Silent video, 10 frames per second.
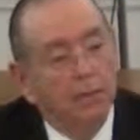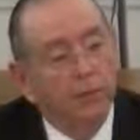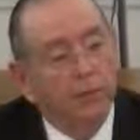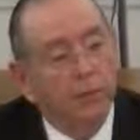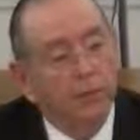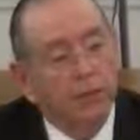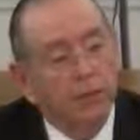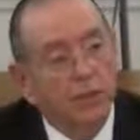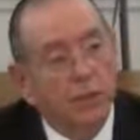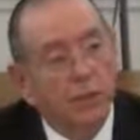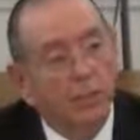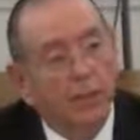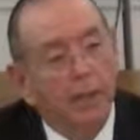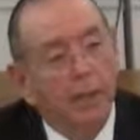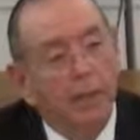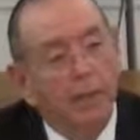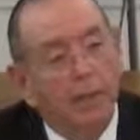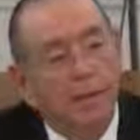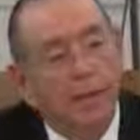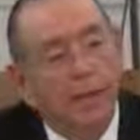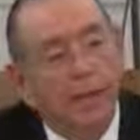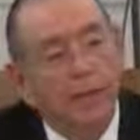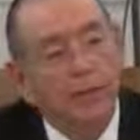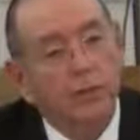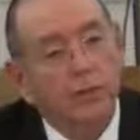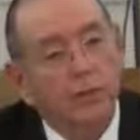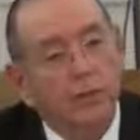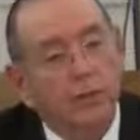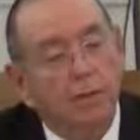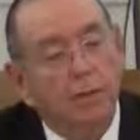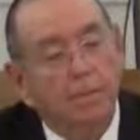If you can just stop and ask yourself,